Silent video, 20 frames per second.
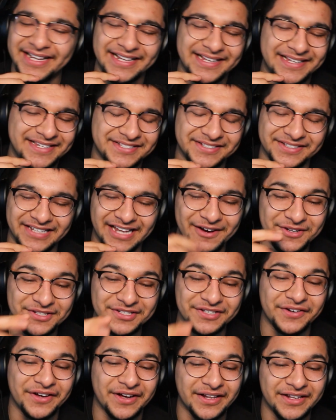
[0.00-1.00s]
So that was
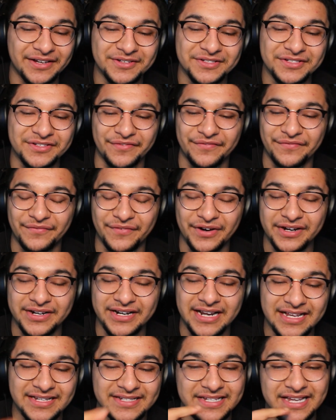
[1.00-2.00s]
a
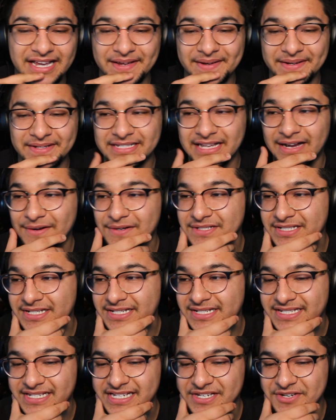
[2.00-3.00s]
fun ass game, because that was
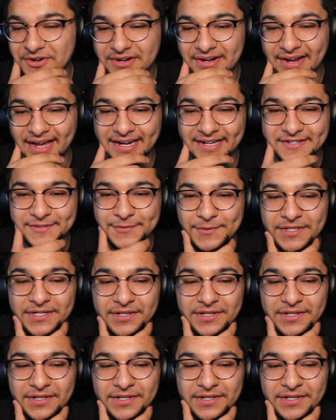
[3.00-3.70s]
the senior night as well.